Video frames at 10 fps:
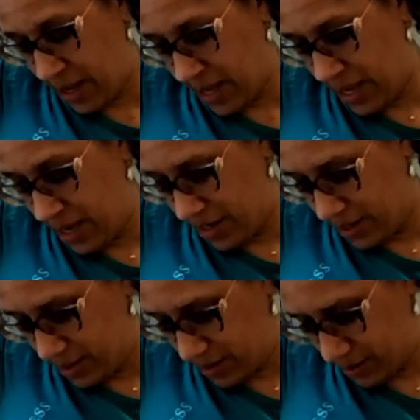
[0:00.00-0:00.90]

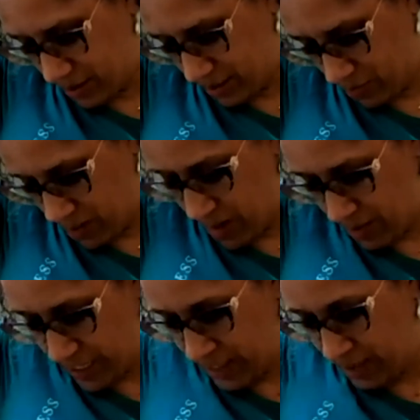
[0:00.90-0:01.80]
and
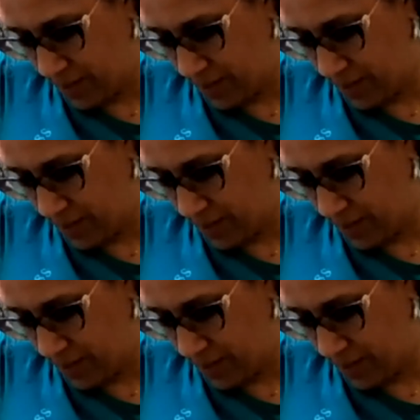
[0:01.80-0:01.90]
taking